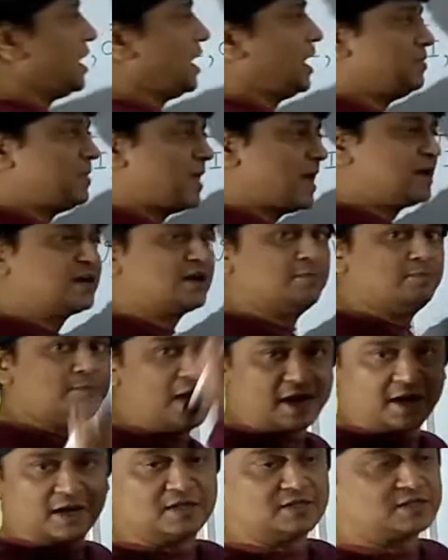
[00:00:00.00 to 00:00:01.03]
And then come
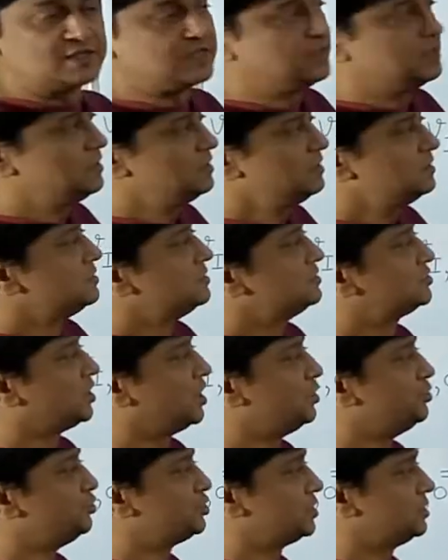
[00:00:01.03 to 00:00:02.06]
back and see the
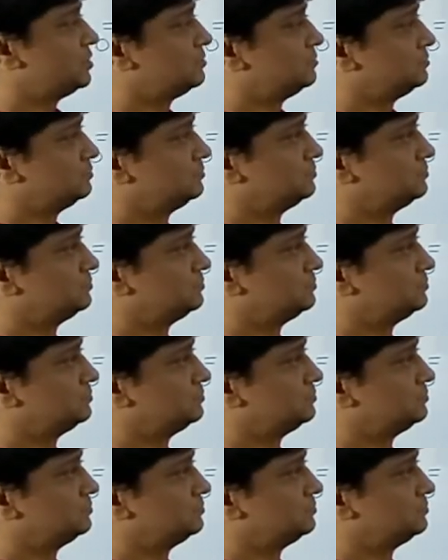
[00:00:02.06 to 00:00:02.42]
solution.